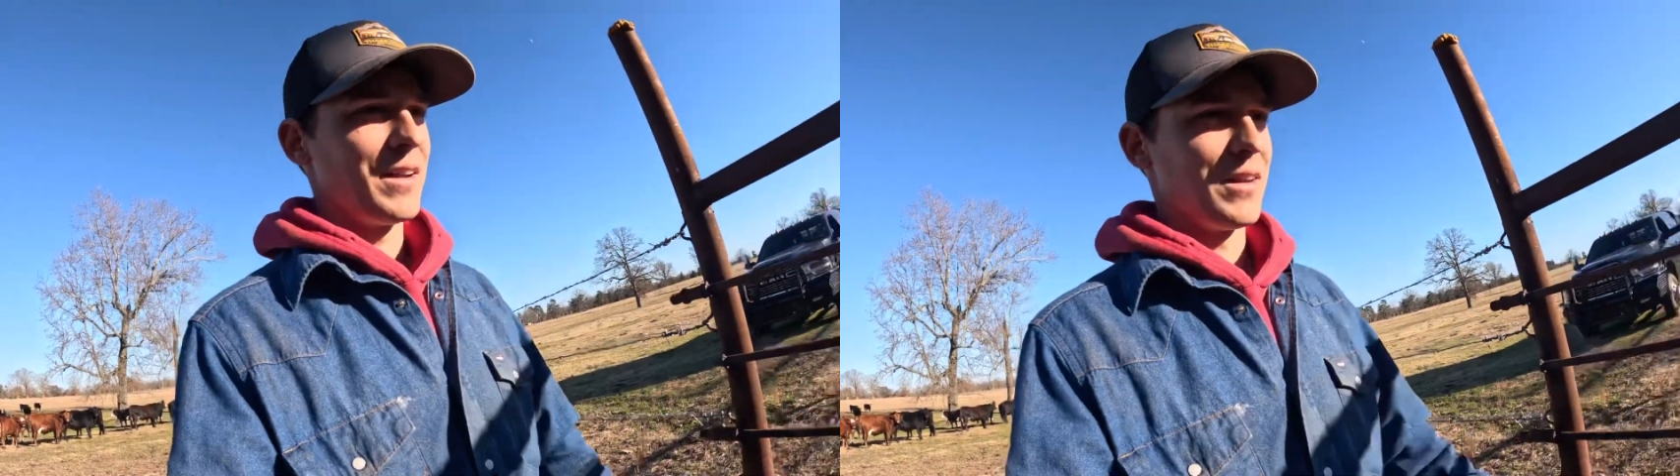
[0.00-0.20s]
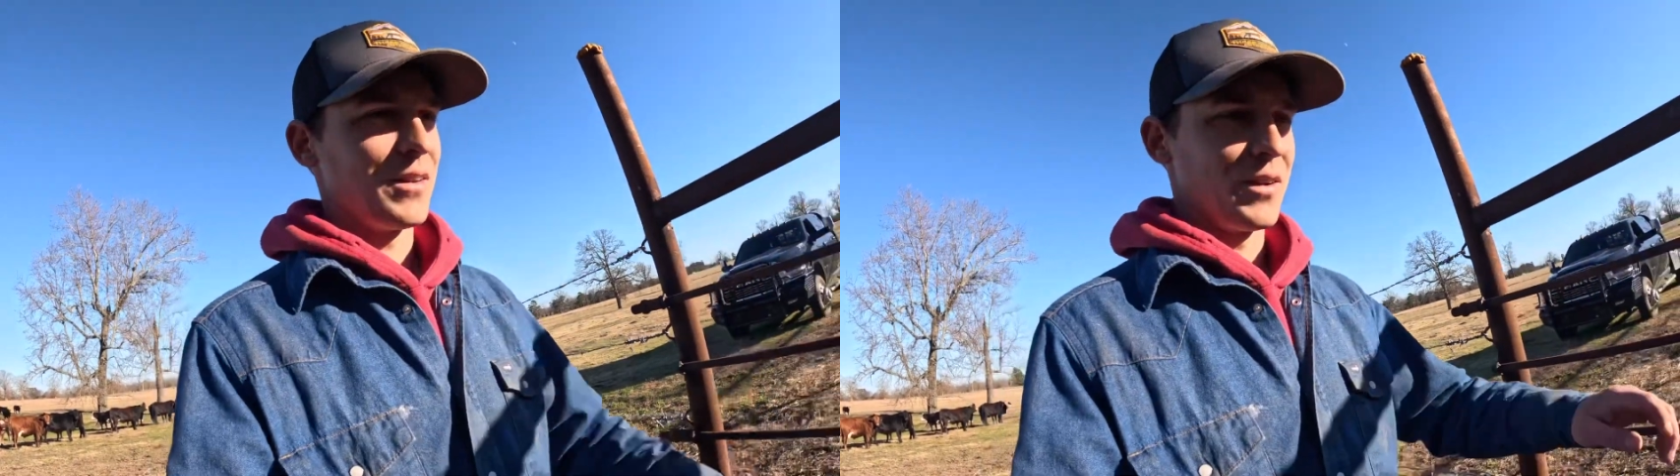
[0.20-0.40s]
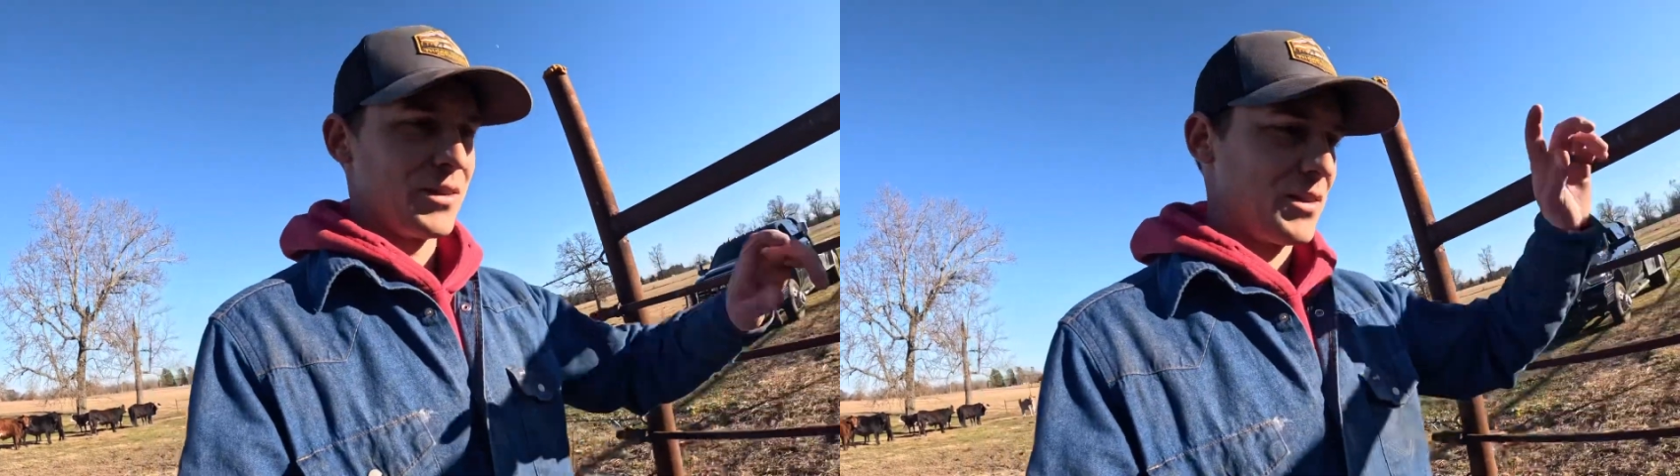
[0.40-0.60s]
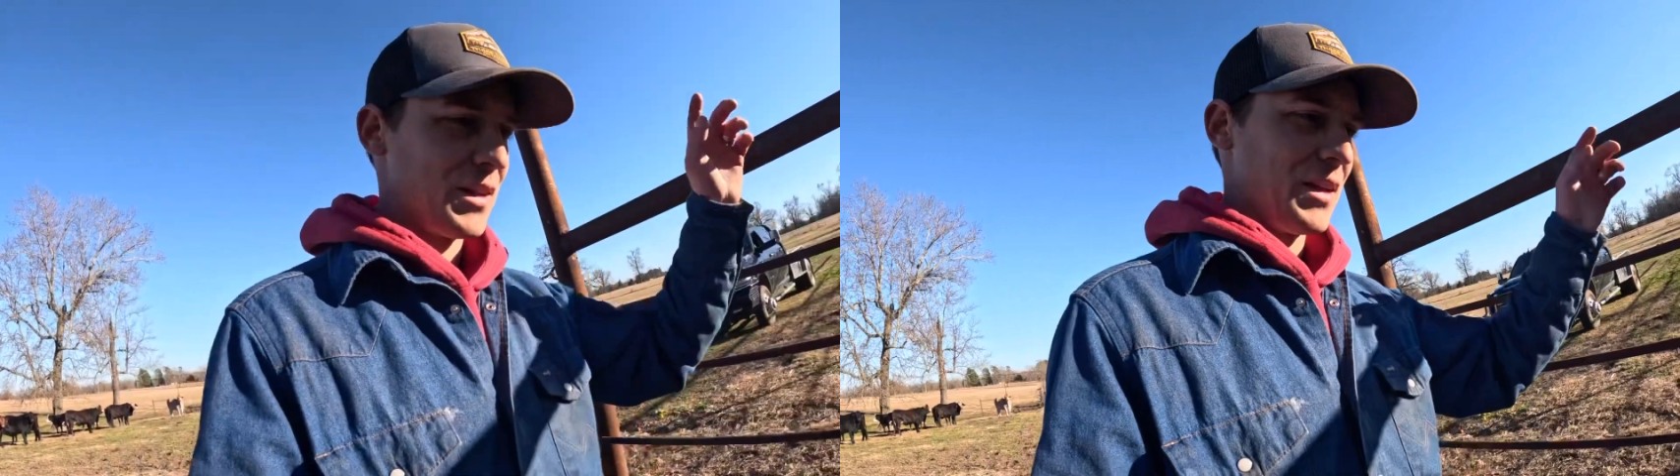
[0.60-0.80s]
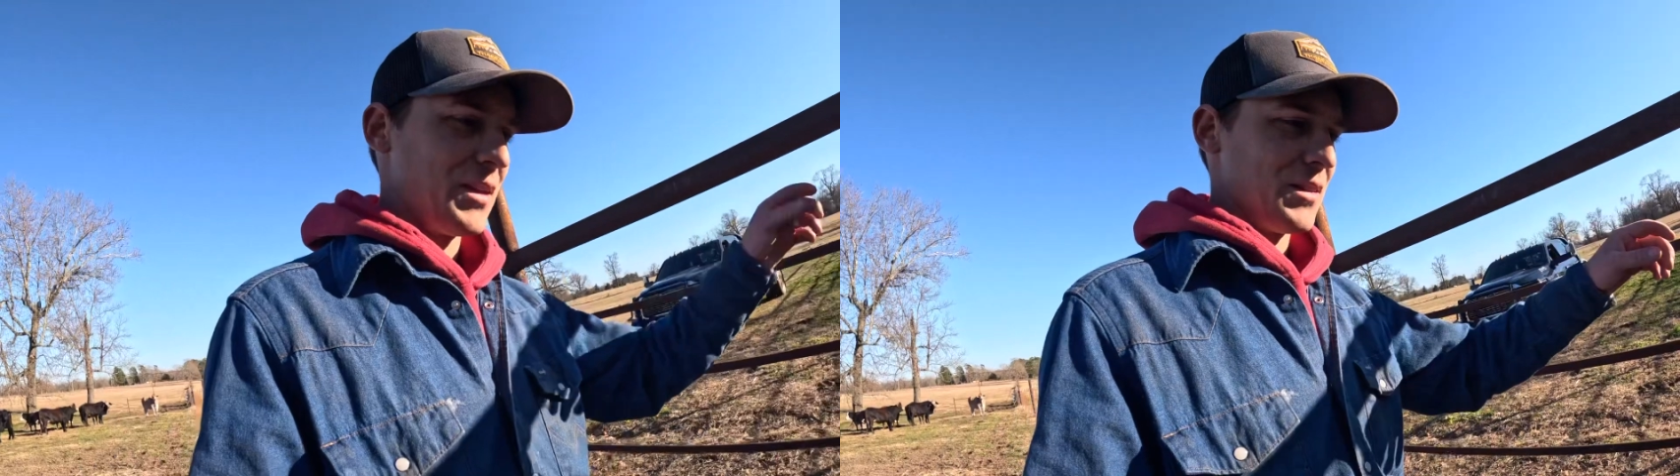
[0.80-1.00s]
down there at
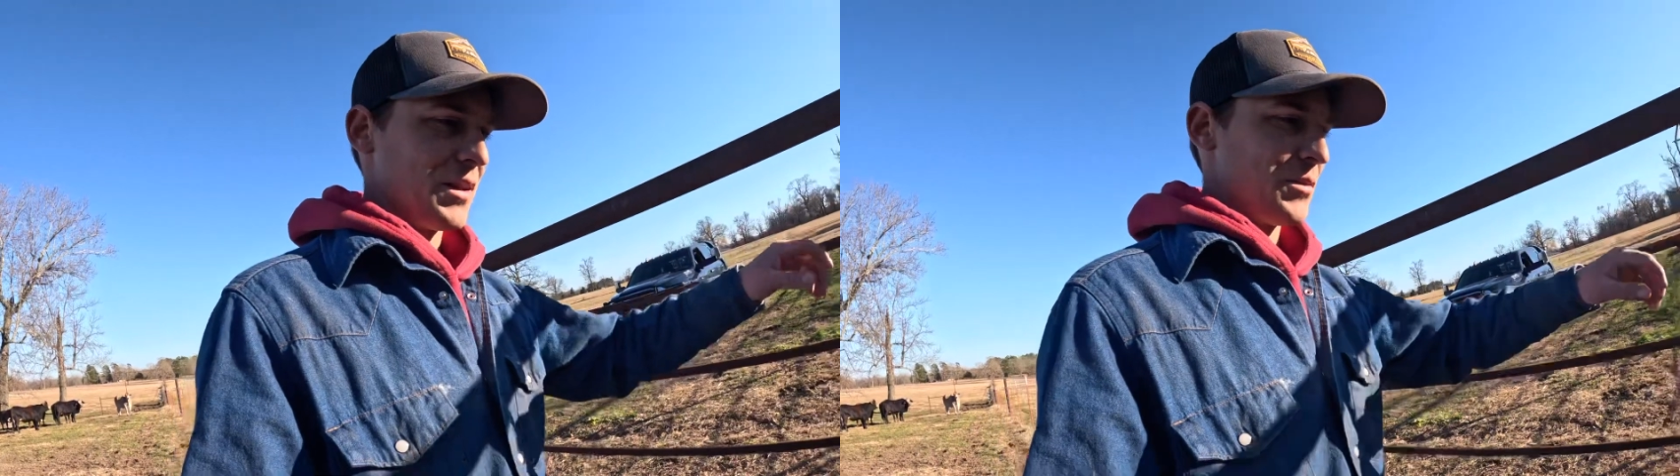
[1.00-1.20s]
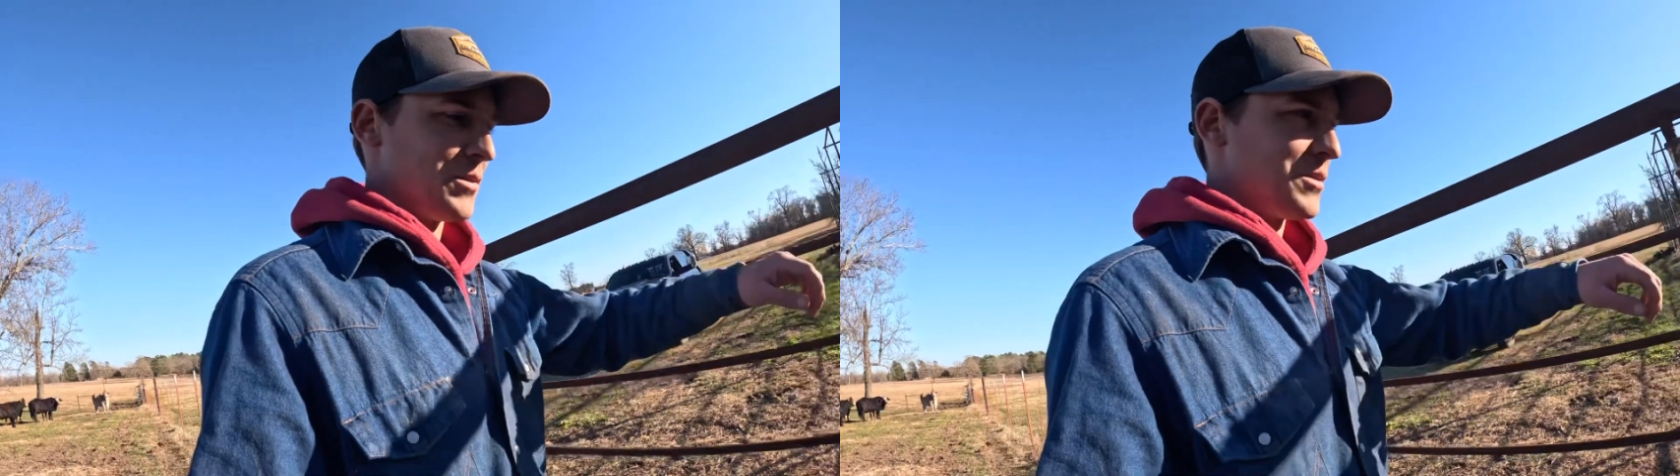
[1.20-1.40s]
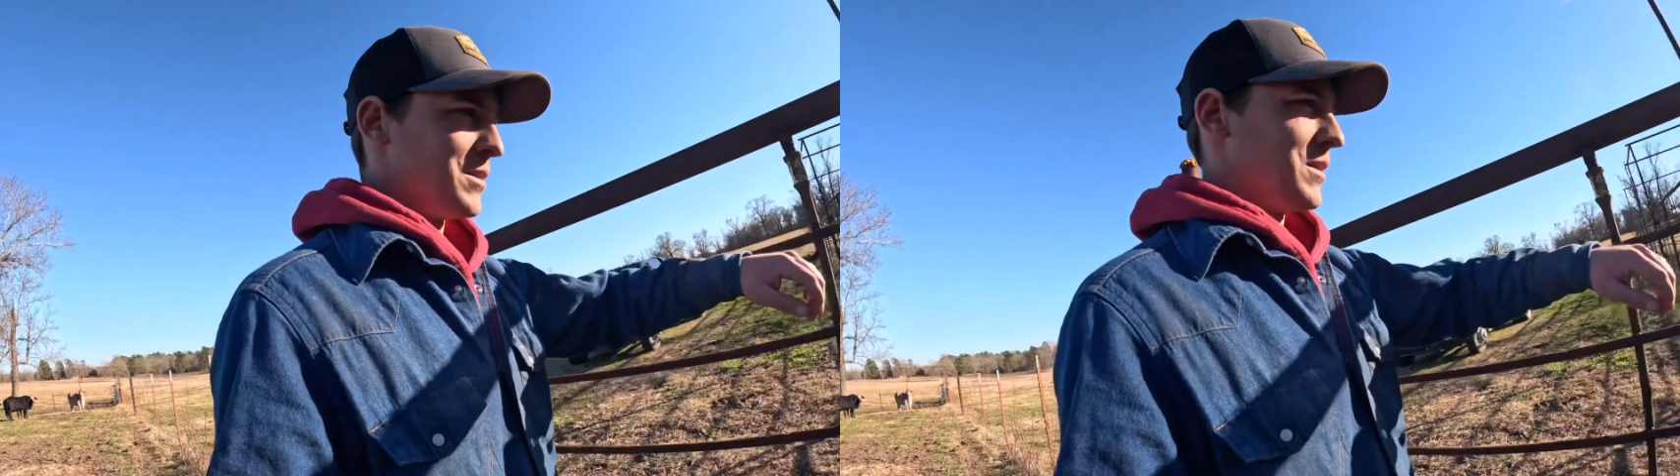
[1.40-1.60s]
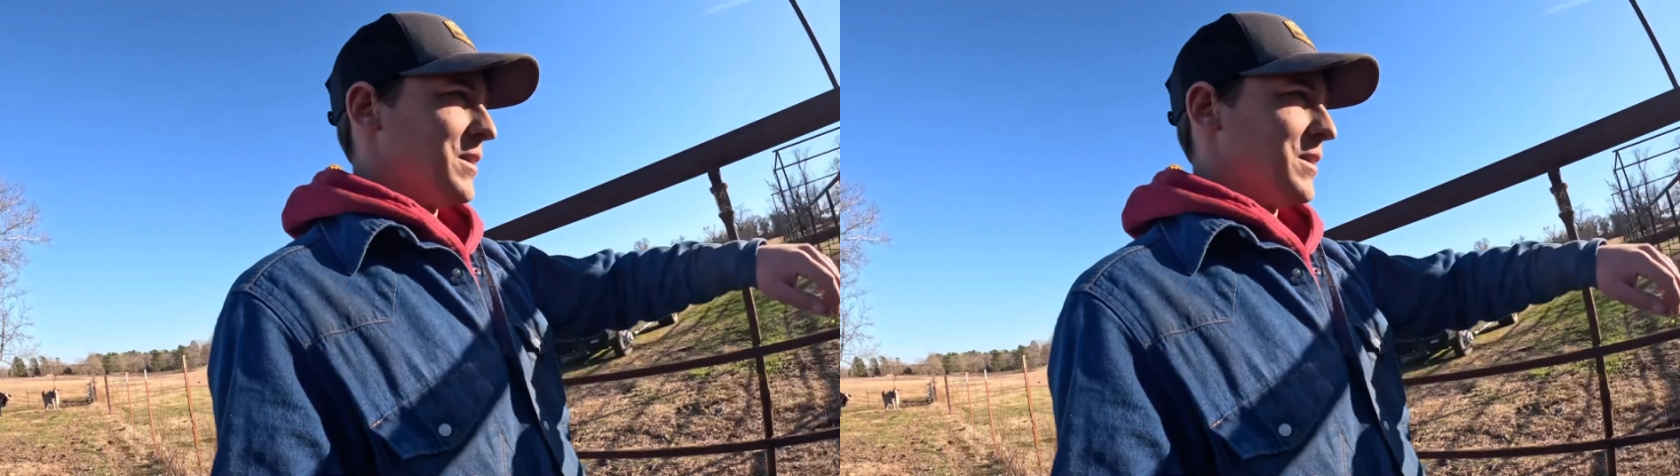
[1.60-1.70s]
the end that was